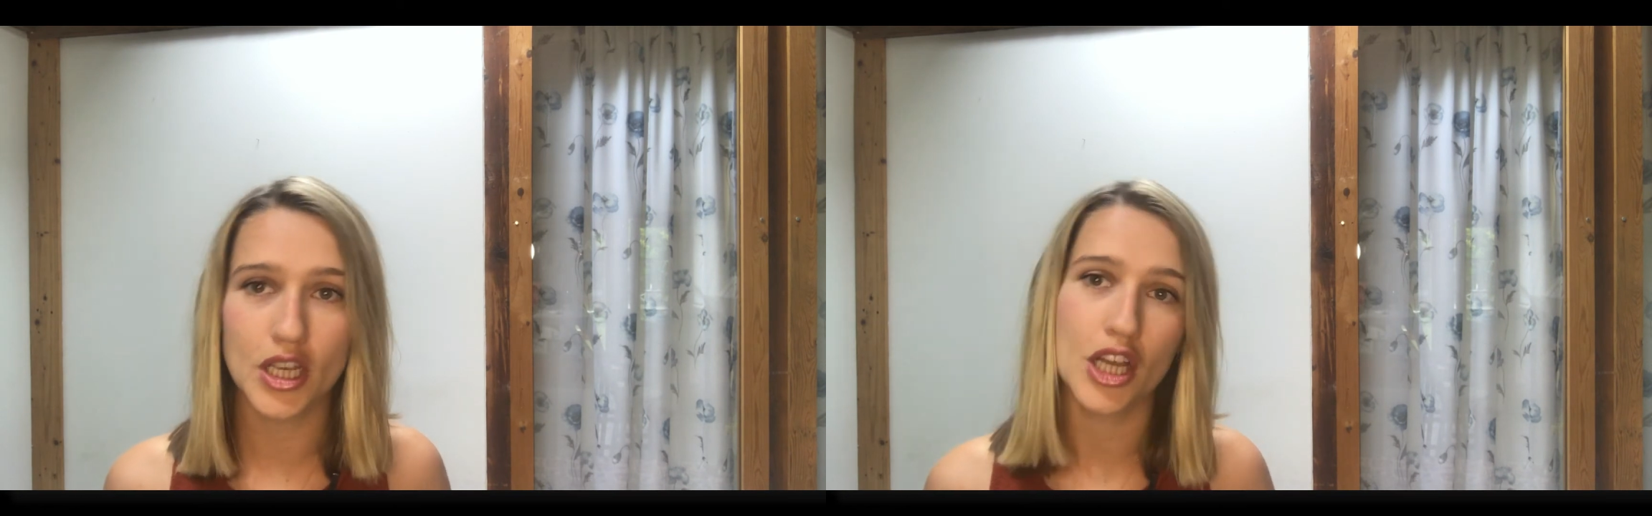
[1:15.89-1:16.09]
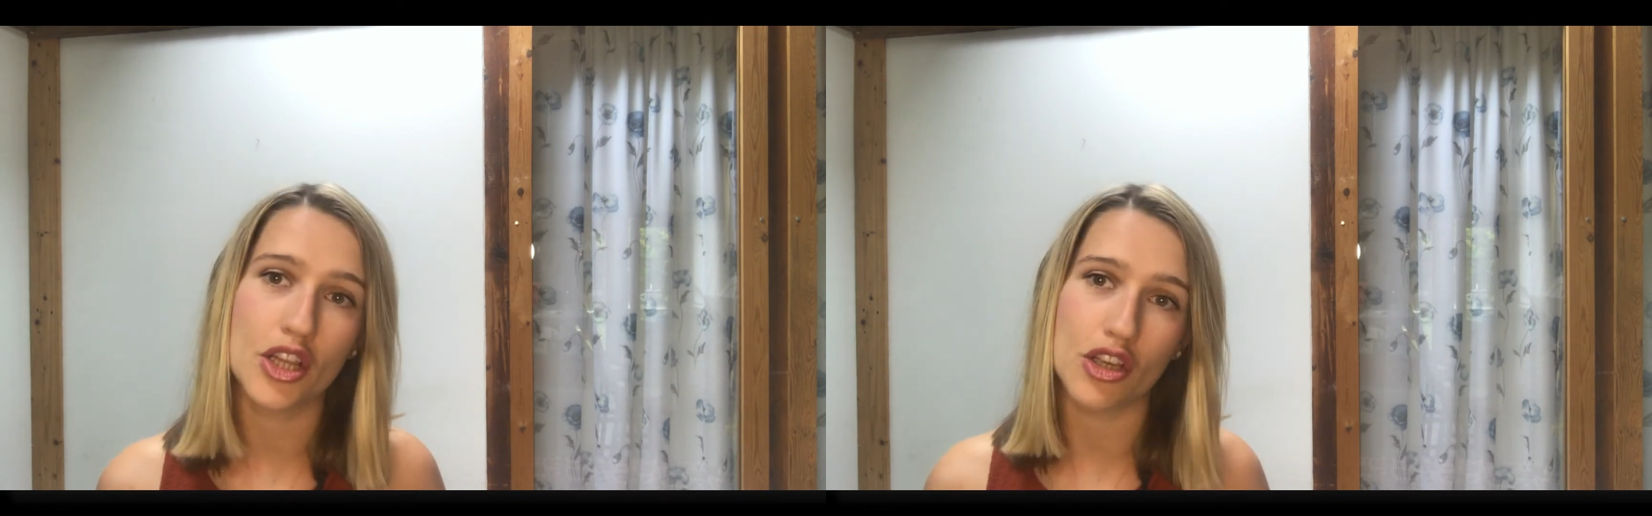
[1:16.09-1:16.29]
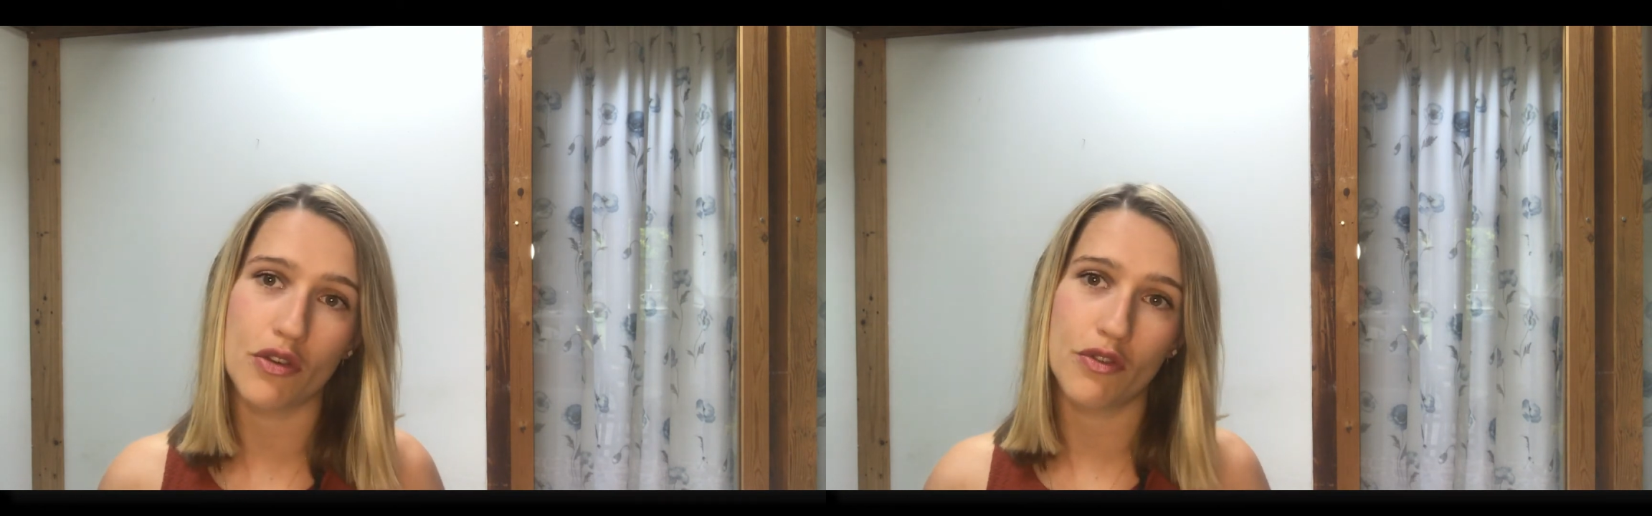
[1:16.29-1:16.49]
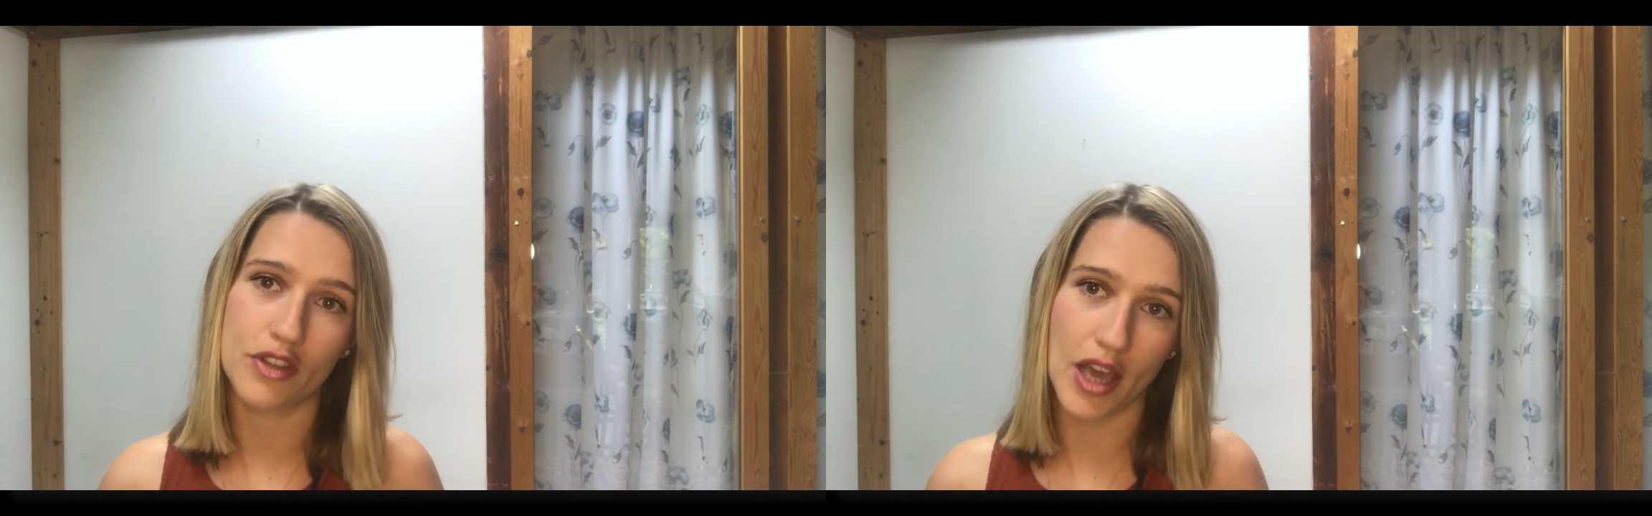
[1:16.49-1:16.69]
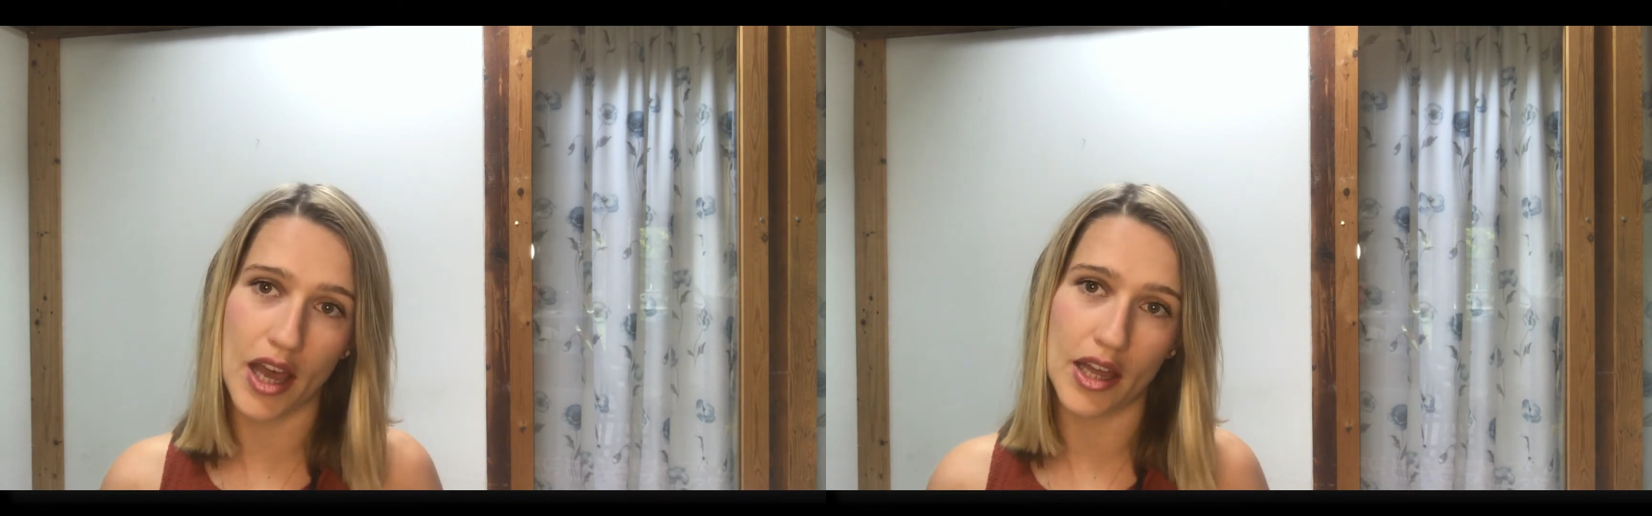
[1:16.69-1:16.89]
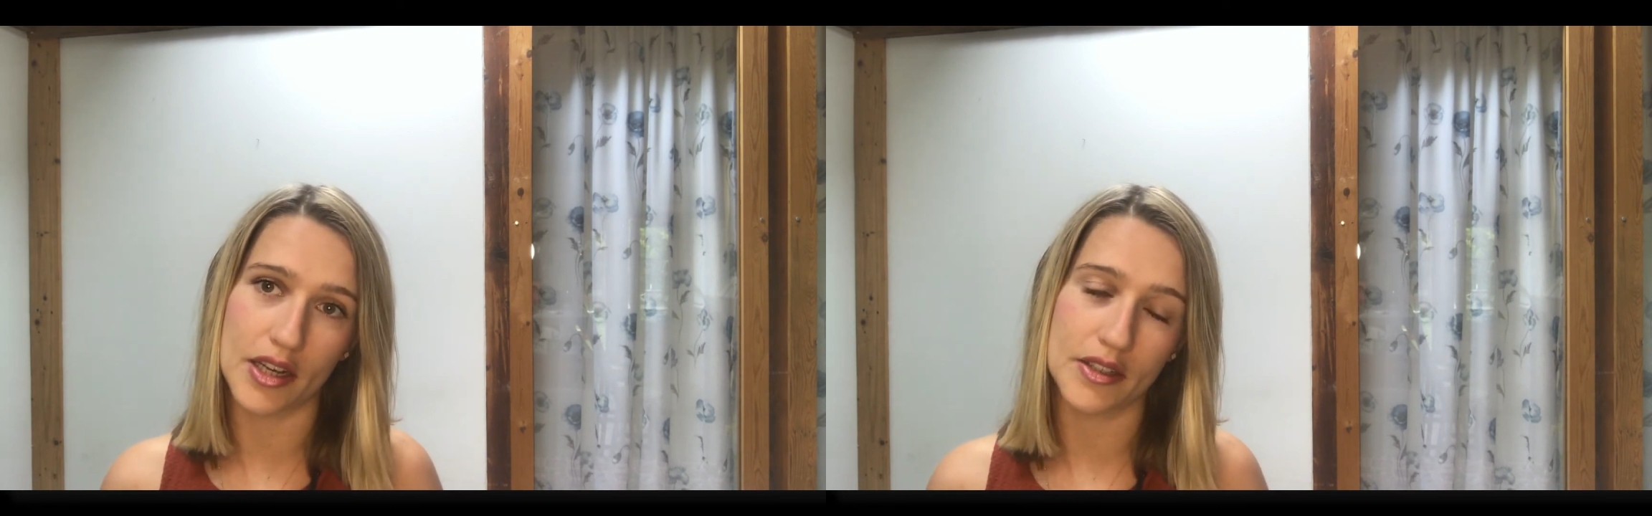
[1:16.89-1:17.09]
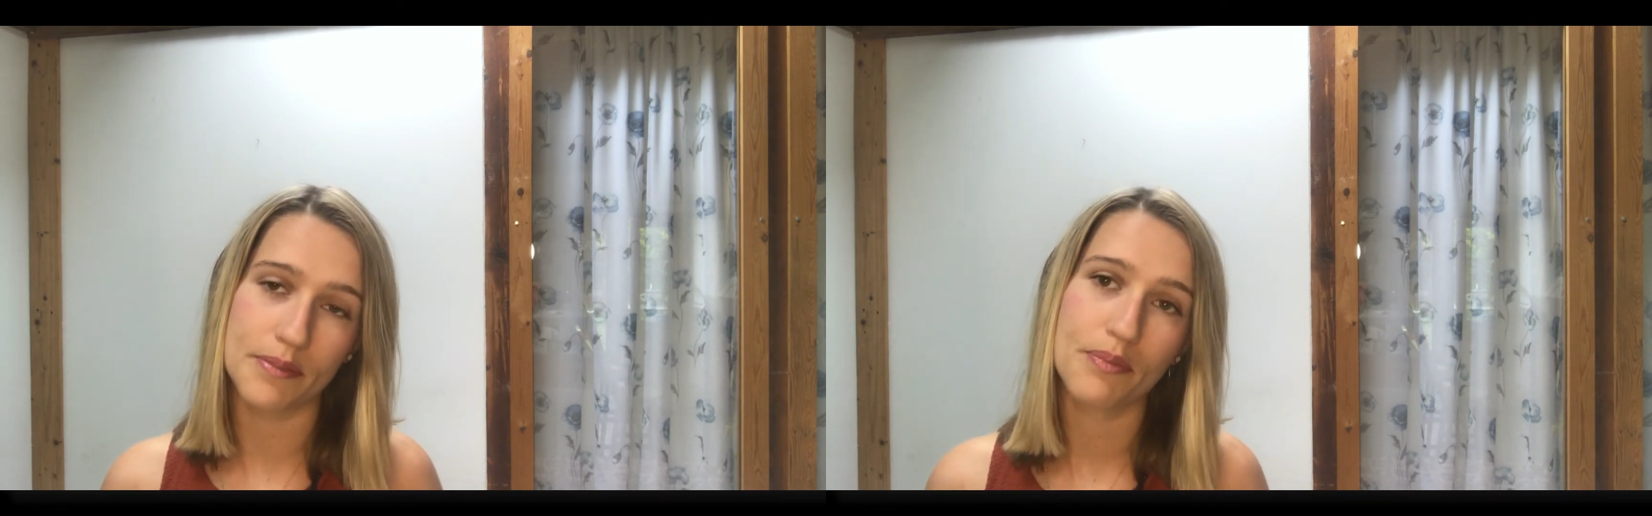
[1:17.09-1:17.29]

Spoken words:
that you've scanned.